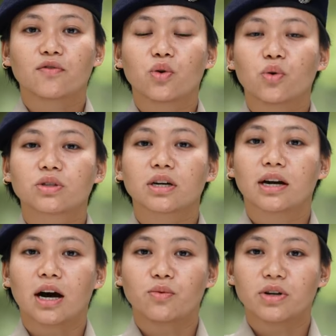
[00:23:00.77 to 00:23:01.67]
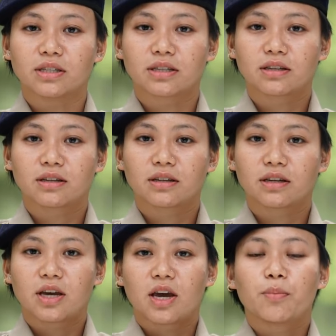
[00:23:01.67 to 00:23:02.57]
of those around us.
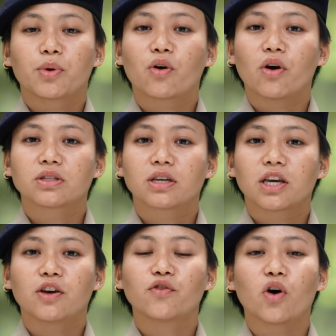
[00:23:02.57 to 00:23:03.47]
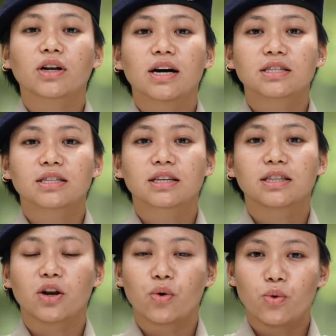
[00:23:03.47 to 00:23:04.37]
Because if not us,
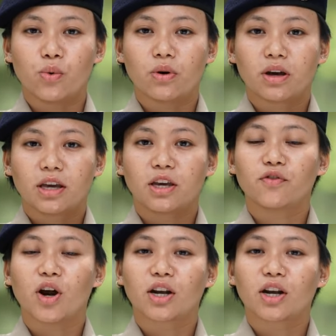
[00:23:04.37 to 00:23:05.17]
then who? If